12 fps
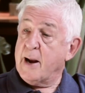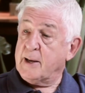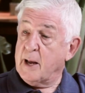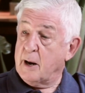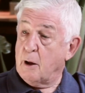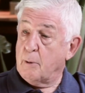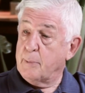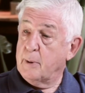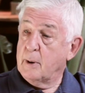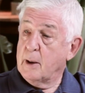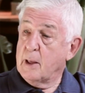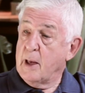and get help.
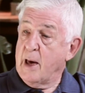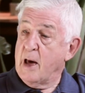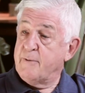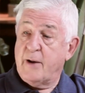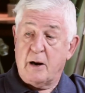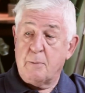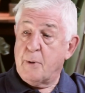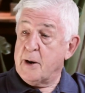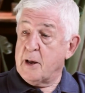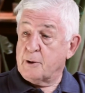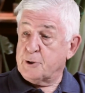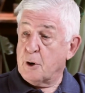And if
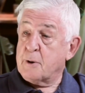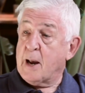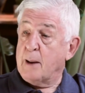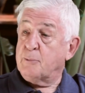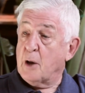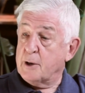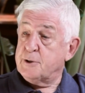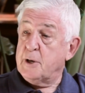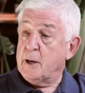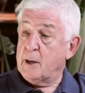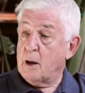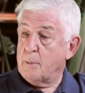anybody else here came to us
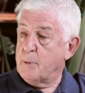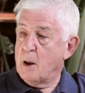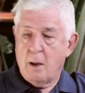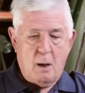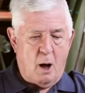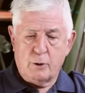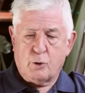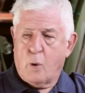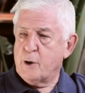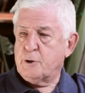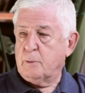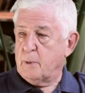needing help,
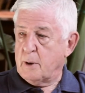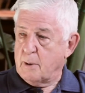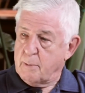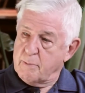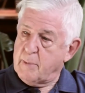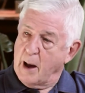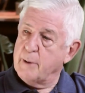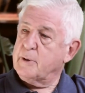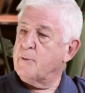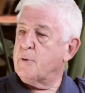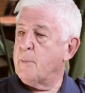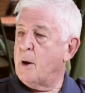unquestionably, I'll
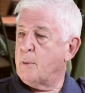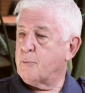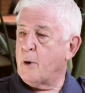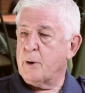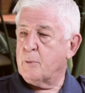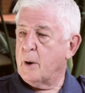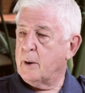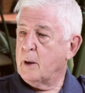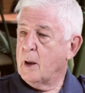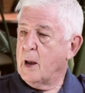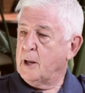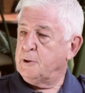give them help right away.
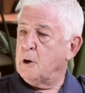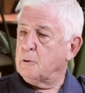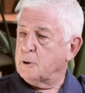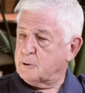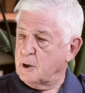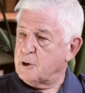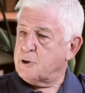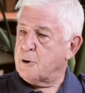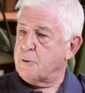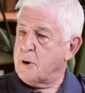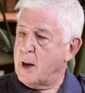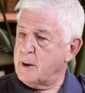And they all looked at each
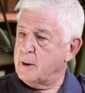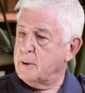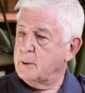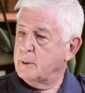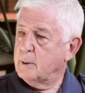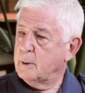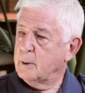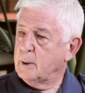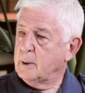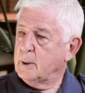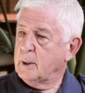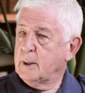other, and
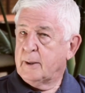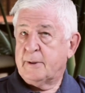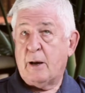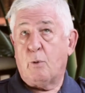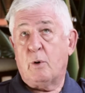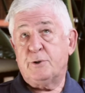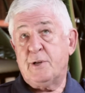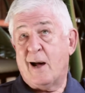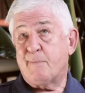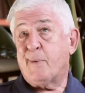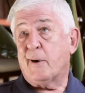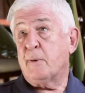nodded. That was
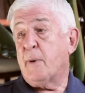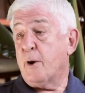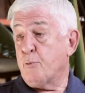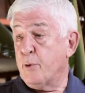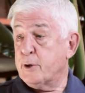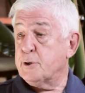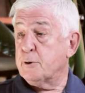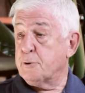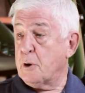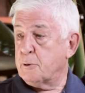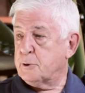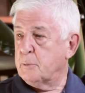not part of my original
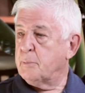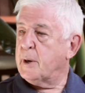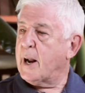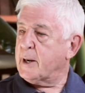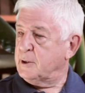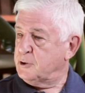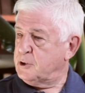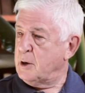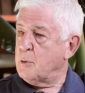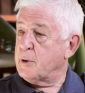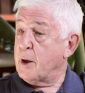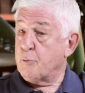notion, but I can see
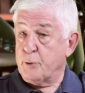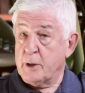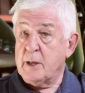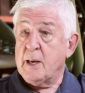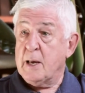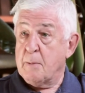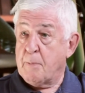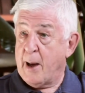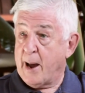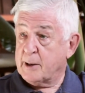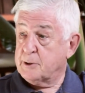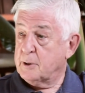where that really
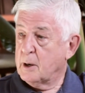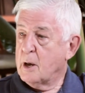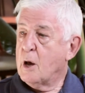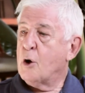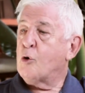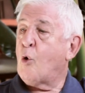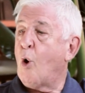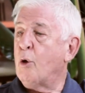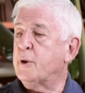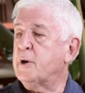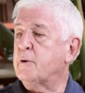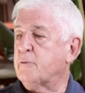impacts
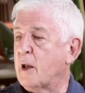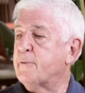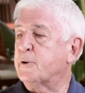quality of life